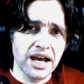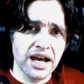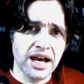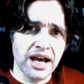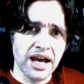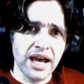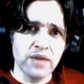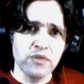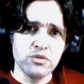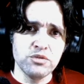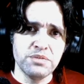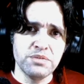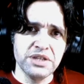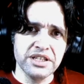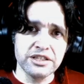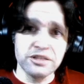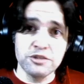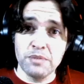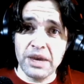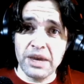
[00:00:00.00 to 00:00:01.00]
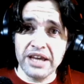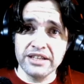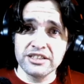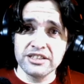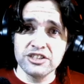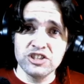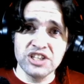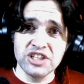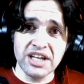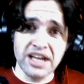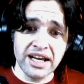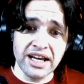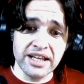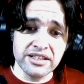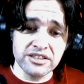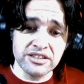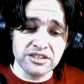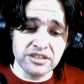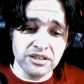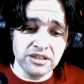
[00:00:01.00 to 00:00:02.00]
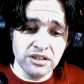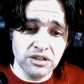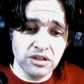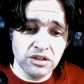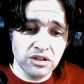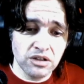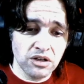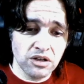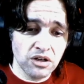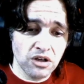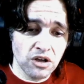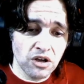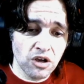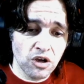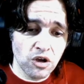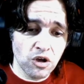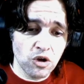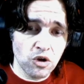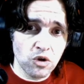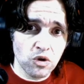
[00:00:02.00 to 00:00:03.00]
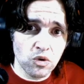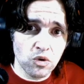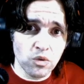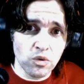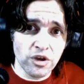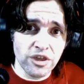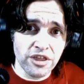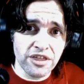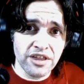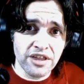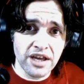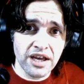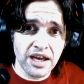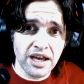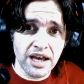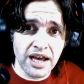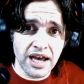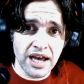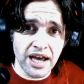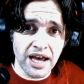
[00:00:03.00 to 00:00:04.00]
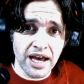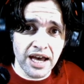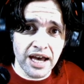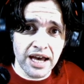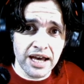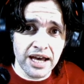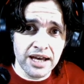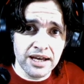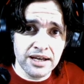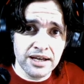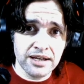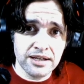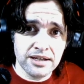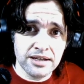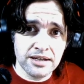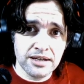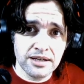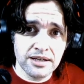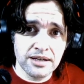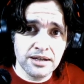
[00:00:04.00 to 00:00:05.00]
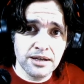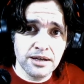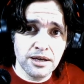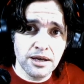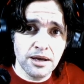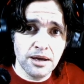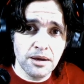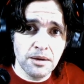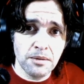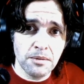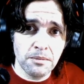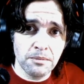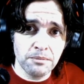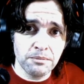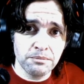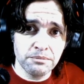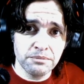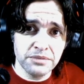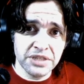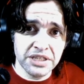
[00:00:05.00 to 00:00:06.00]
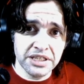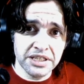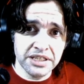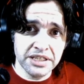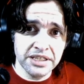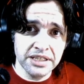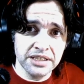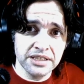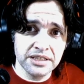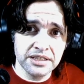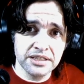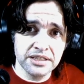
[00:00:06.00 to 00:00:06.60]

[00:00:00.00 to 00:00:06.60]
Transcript: I would be expected to answer with ha, me,